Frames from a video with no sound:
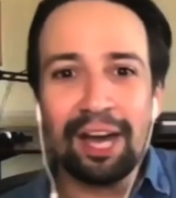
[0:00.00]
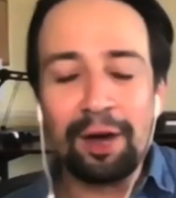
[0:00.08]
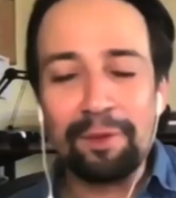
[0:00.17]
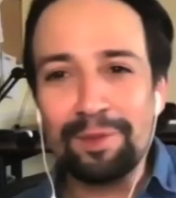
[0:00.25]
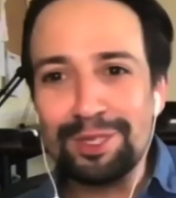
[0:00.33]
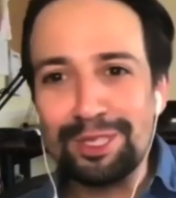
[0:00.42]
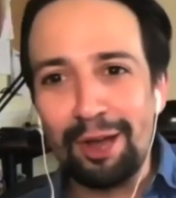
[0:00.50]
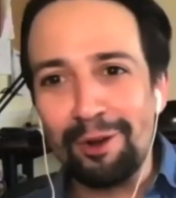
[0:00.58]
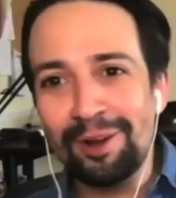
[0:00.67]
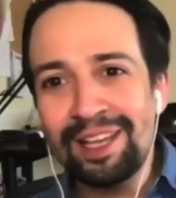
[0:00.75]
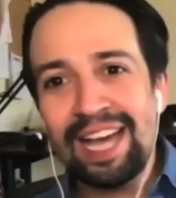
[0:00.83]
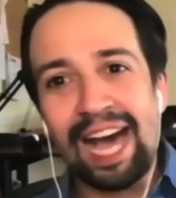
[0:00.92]
Um,
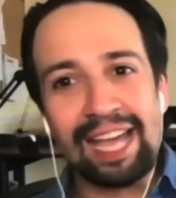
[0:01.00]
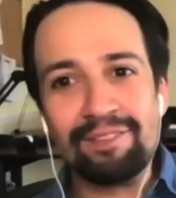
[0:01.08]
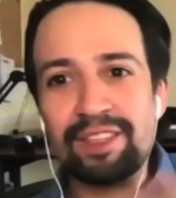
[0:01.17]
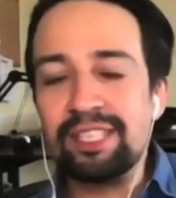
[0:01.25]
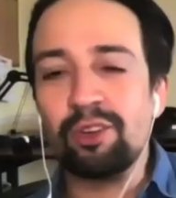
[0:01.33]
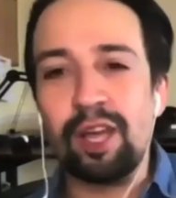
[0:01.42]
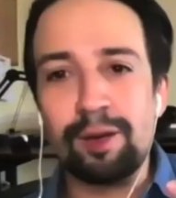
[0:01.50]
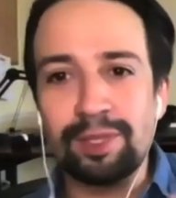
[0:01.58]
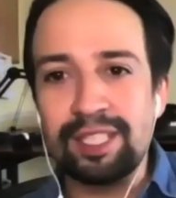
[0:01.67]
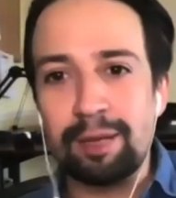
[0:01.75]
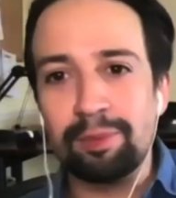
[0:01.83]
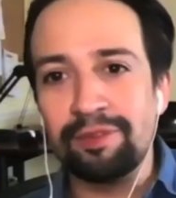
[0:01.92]
so I have this incredible
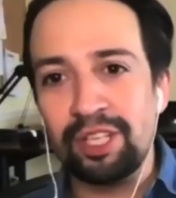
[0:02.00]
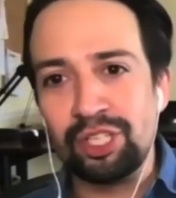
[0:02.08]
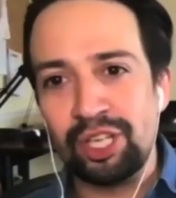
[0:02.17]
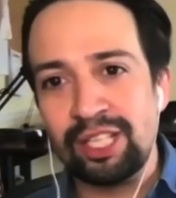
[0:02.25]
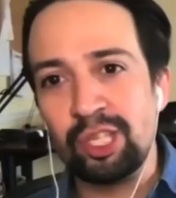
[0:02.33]
double vision.